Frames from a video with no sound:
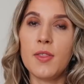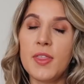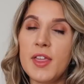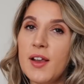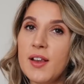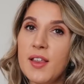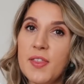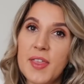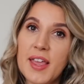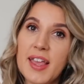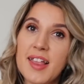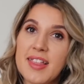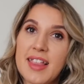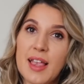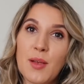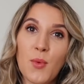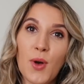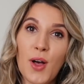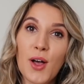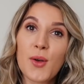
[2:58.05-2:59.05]
The only thing is
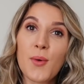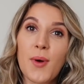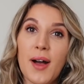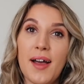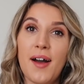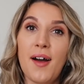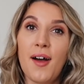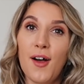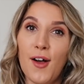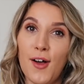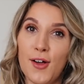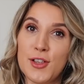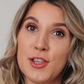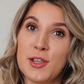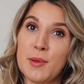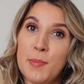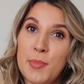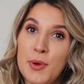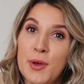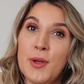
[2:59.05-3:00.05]
they were quite hard
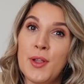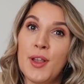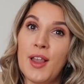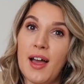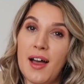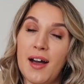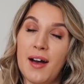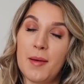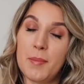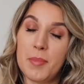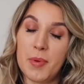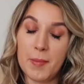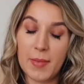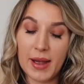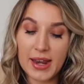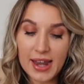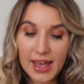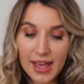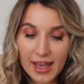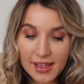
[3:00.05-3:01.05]
to pull up
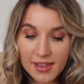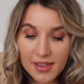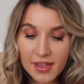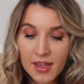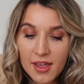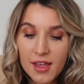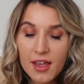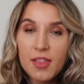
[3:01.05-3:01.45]
my leg.